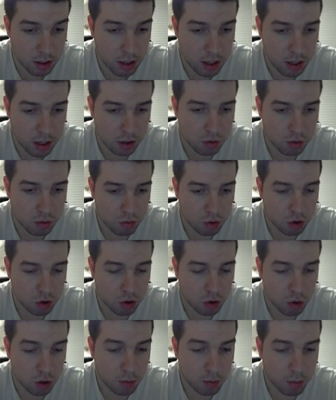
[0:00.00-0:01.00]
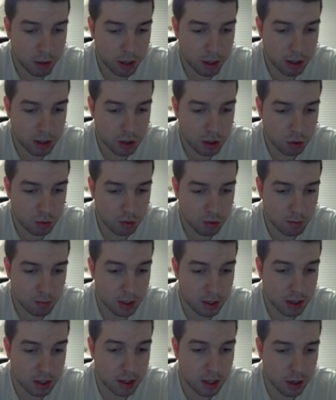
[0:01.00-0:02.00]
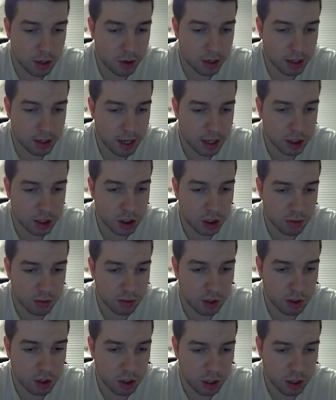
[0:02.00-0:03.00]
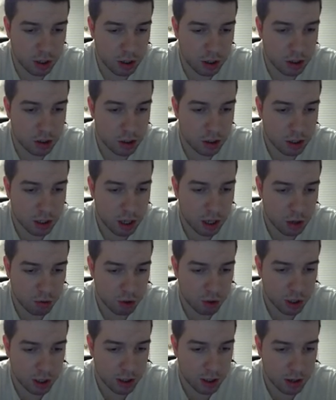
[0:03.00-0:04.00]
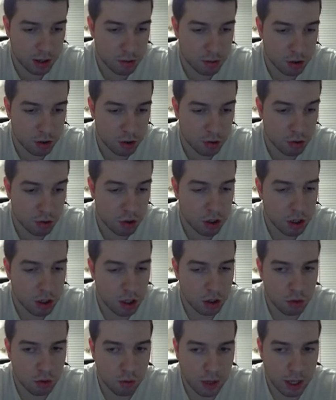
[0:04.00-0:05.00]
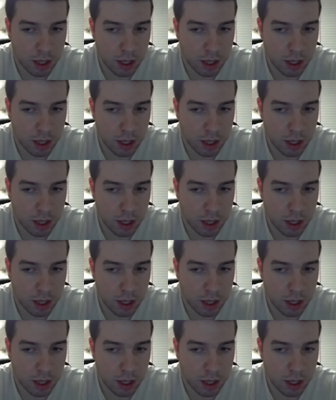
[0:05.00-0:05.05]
2 short players to split their attention, which in turn allows JW to get